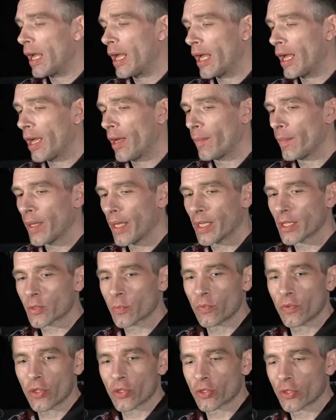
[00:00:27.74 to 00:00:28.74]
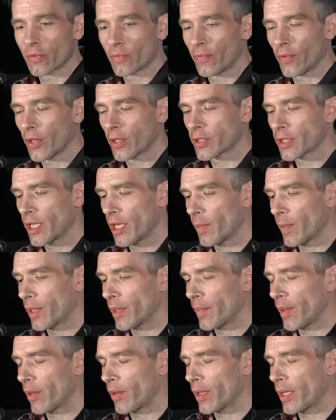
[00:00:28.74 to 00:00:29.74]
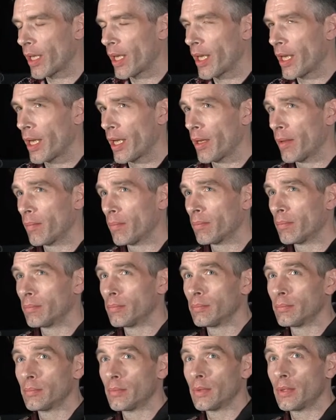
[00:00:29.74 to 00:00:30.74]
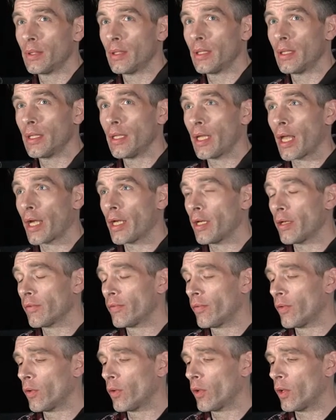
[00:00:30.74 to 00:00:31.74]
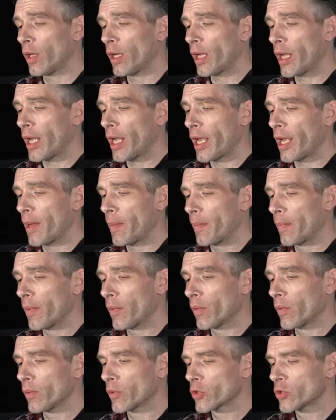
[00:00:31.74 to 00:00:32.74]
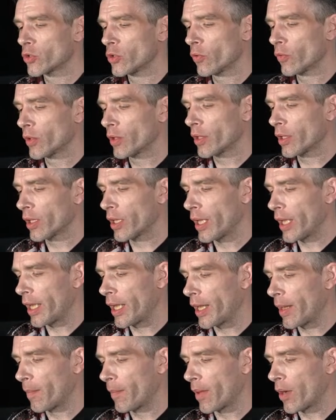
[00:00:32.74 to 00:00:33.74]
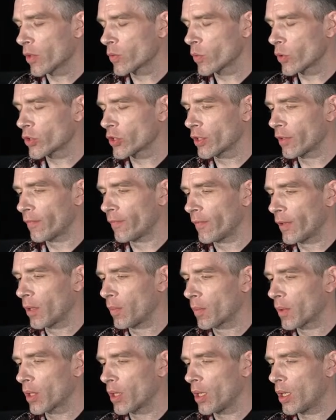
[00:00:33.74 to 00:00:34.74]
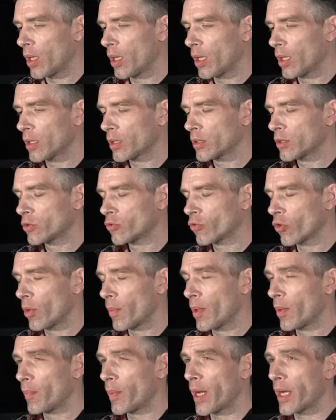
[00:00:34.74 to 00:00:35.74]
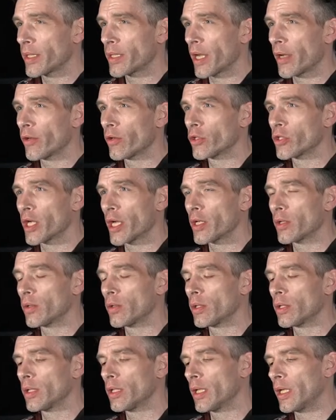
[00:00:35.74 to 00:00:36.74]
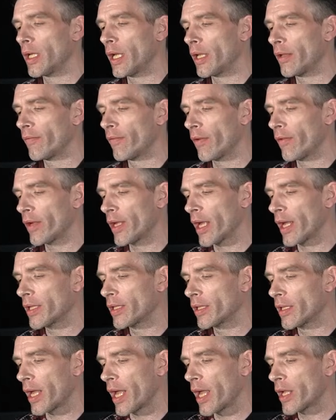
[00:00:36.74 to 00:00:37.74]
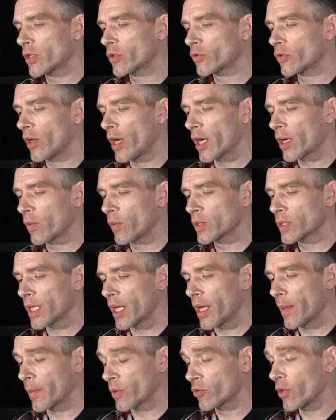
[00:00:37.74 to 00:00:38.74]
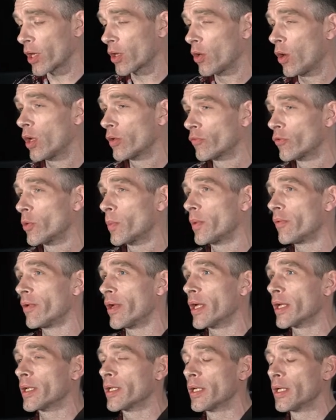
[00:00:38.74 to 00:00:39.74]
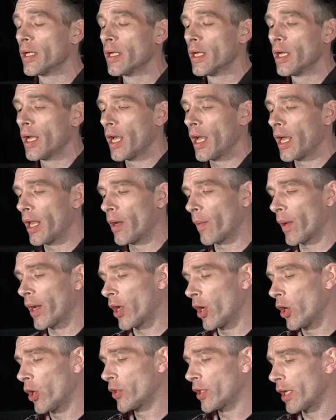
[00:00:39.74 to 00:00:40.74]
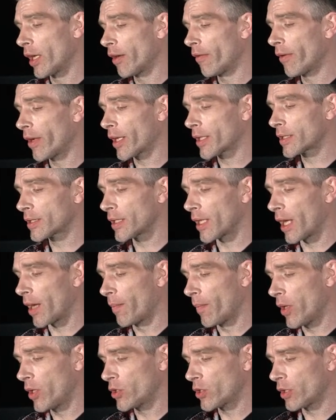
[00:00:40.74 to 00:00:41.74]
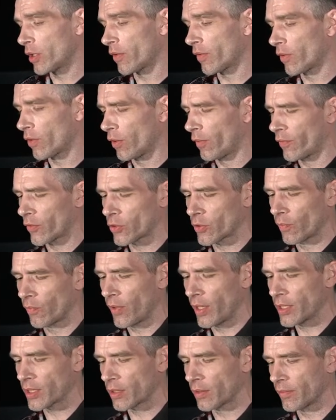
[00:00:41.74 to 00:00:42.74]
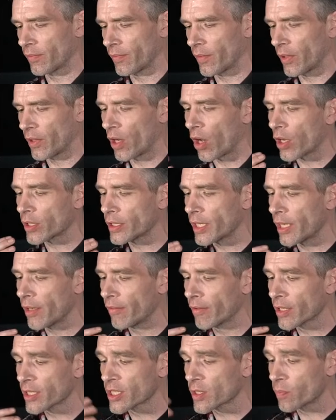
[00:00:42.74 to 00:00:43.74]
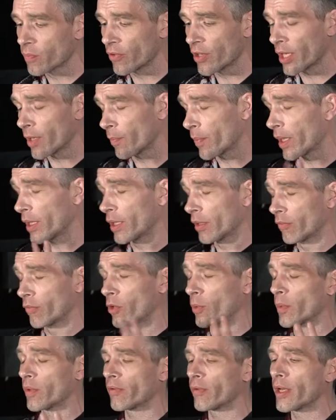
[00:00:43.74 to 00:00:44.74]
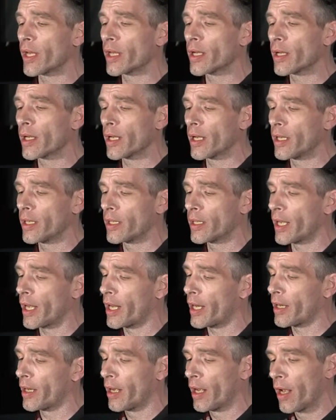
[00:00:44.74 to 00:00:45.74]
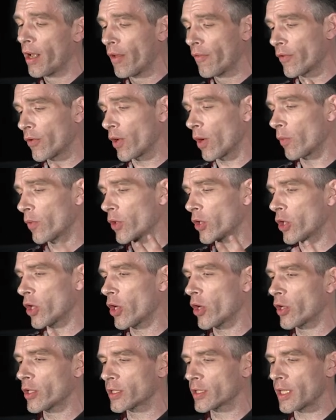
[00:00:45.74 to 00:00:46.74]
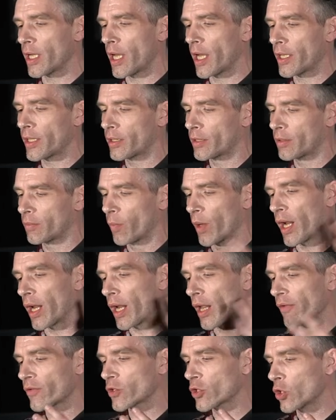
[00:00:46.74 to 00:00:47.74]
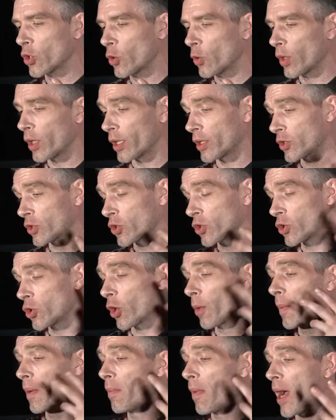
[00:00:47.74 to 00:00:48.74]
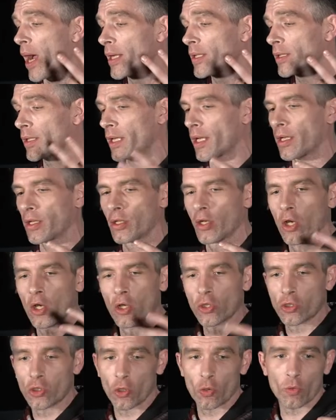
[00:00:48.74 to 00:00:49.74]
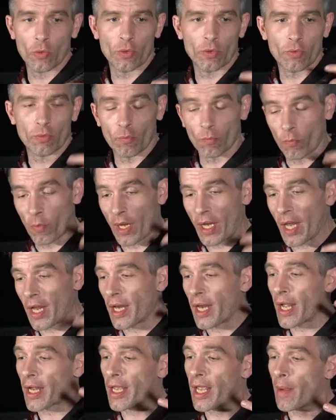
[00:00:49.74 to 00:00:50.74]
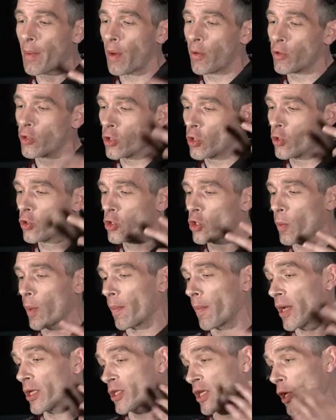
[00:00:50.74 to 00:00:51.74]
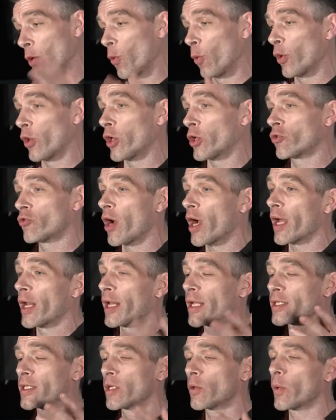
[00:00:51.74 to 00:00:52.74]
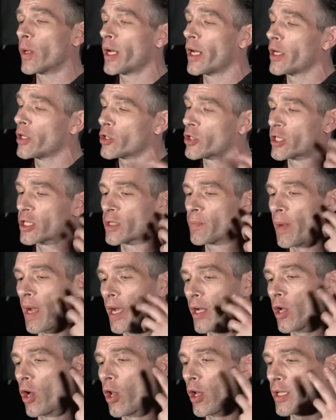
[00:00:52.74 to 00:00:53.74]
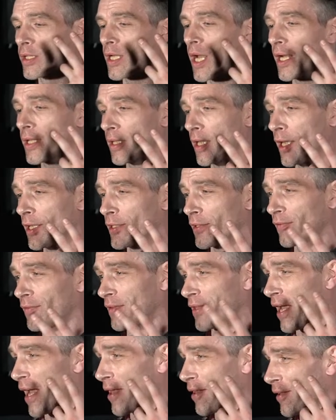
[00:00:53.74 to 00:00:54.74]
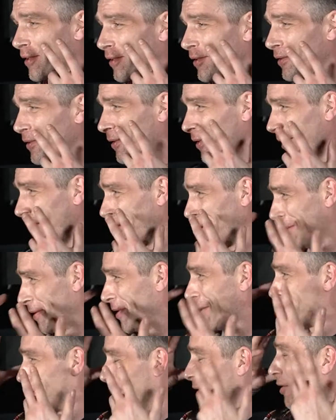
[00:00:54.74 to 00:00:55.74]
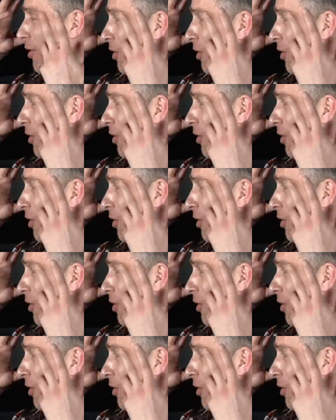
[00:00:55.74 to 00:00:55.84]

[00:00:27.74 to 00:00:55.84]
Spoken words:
The inspiration first came in about 94. I was watching a film called Trauma by Dario Argento, and at the very end, the end track was a track called Ruby Rain. And when I heard the lyrics, I immediately thought for some reason of an arterial spray being the Ruby Rain. And then throughout the years, when I left school, it stuck in my mind. And then June, when the internet came out on YouTube, I managed to get hold of the track and listen to it, and just inspired all these ideas of death and the